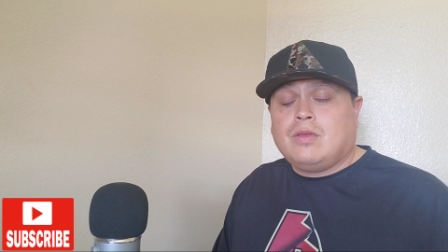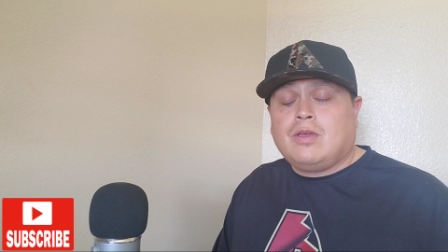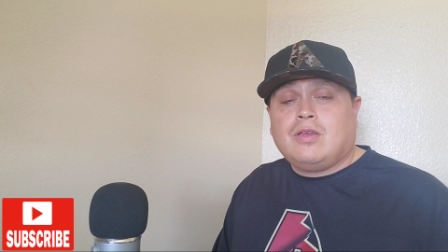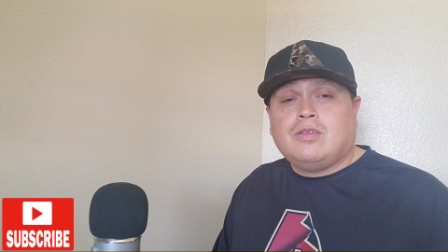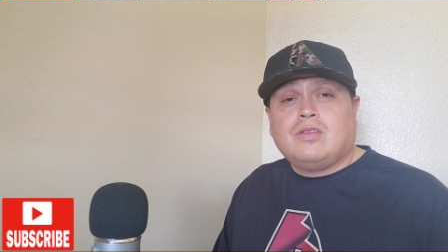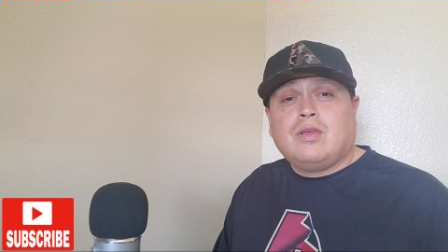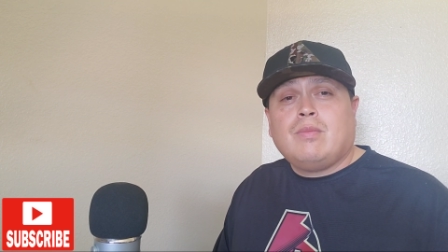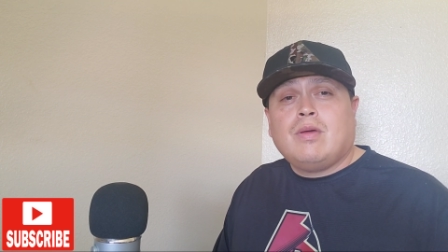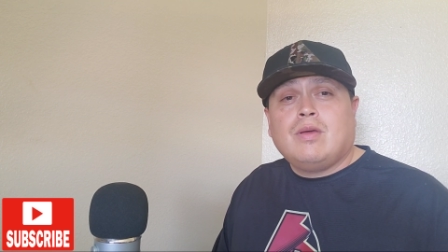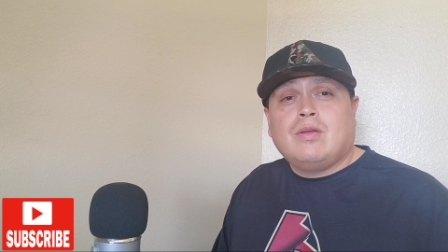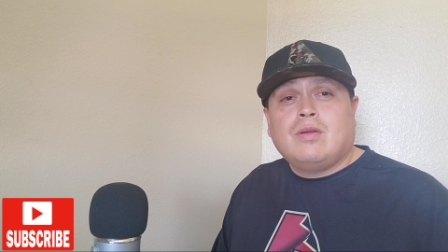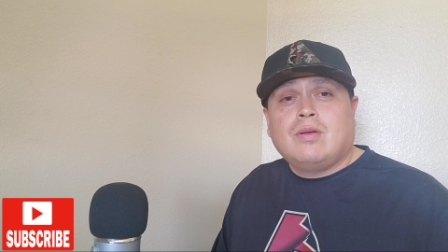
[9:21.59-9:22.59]
I set
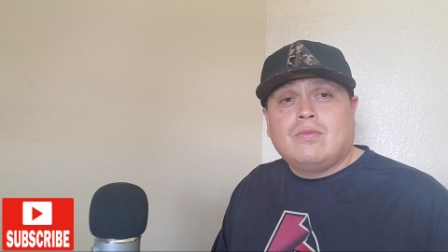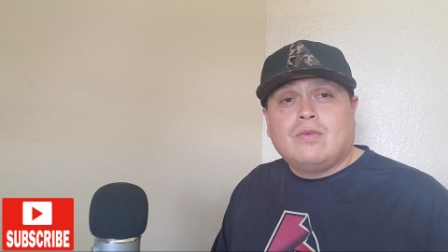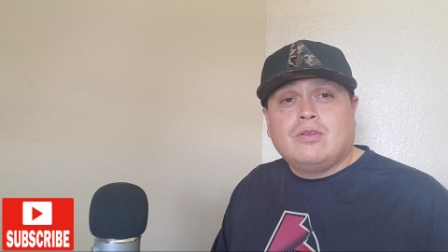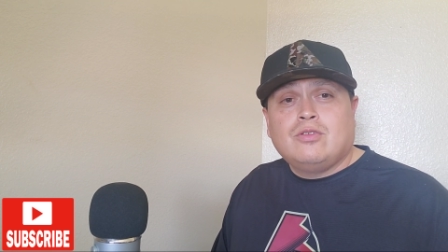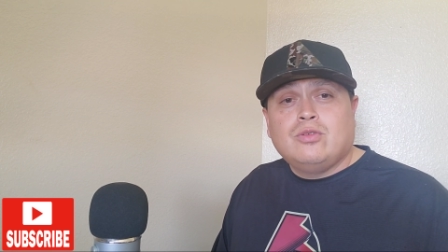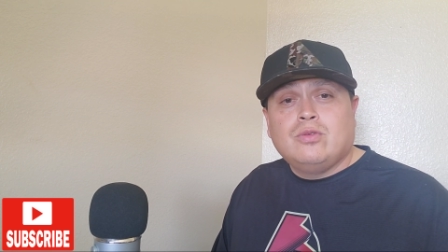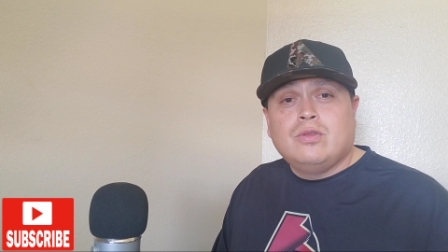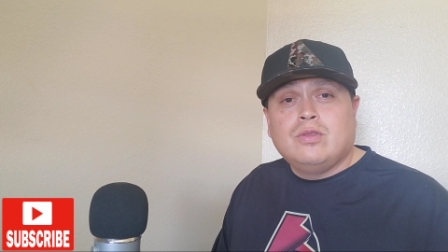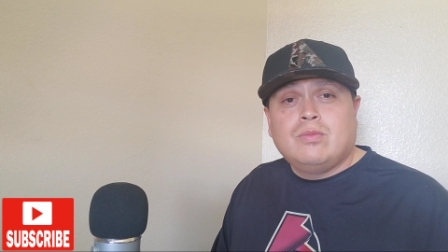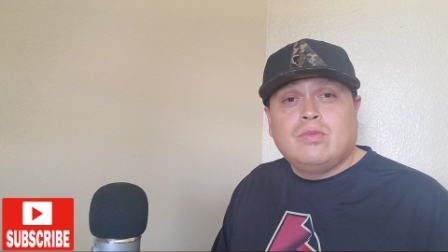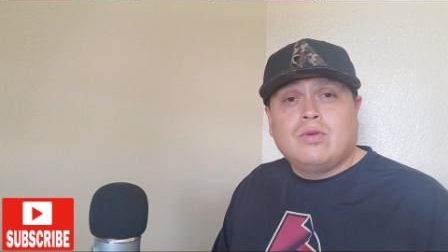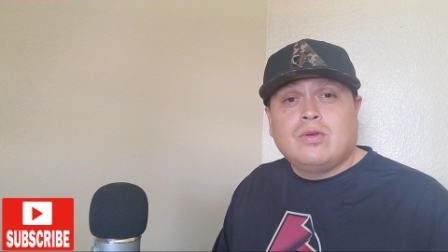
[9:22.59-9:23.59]
my alarm for 2 in
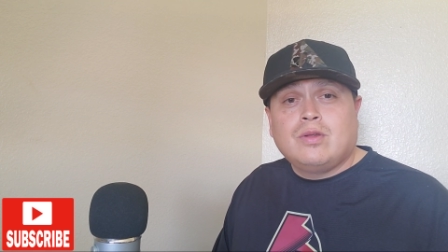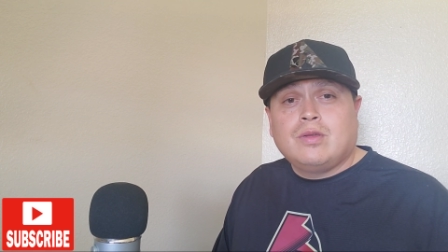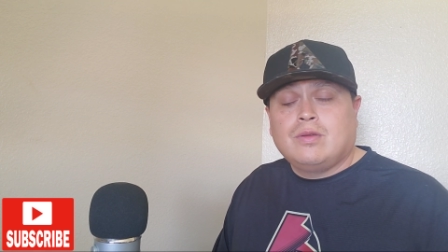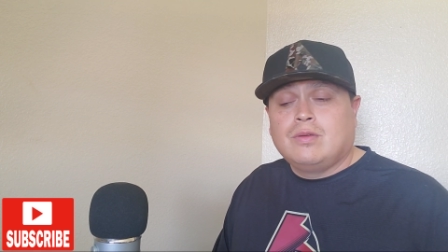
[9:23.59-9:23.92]
the morning.